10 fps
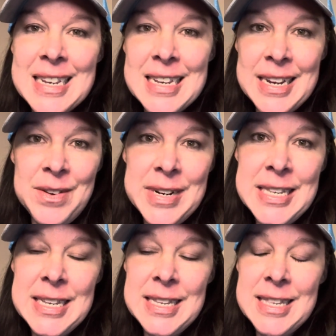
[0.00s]
ten
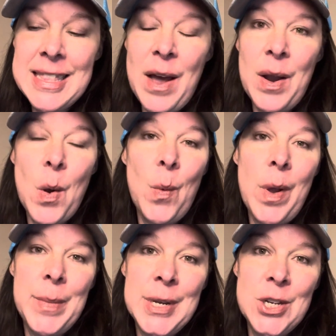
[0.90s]
reasons that
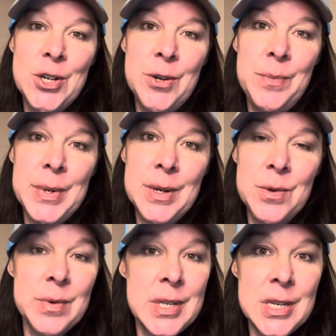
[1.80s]
women should build
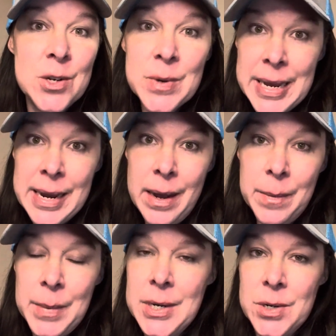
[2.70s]
residual
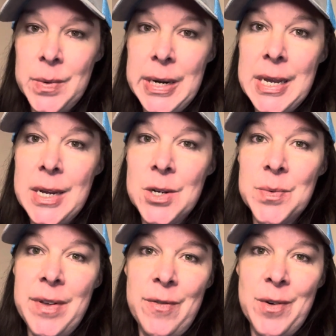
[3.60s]
income in twenty
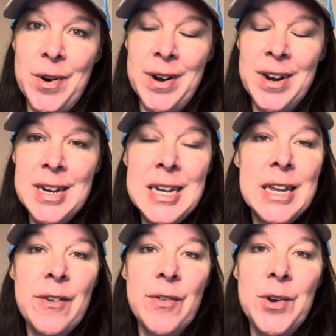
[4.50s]
twenty-four.
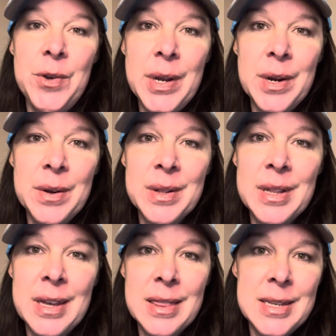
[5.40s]
If you're new here,
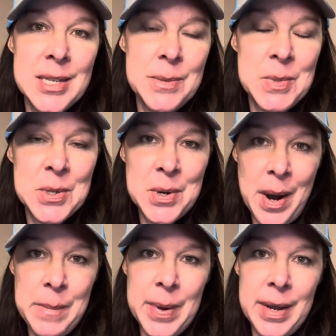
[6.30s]
click the
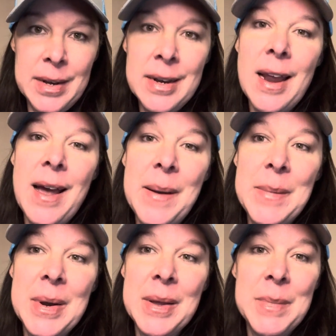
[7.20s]
subscribe button. I'm
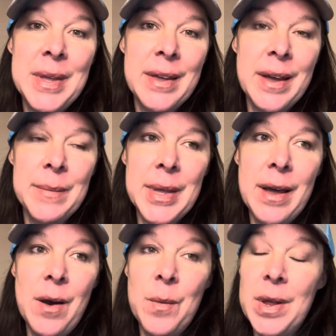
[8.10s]
going to be coming
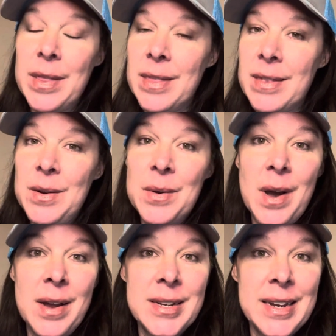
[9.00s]
out with new
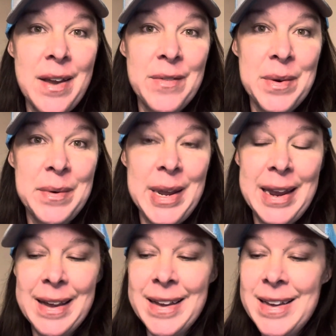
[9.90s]
content every week.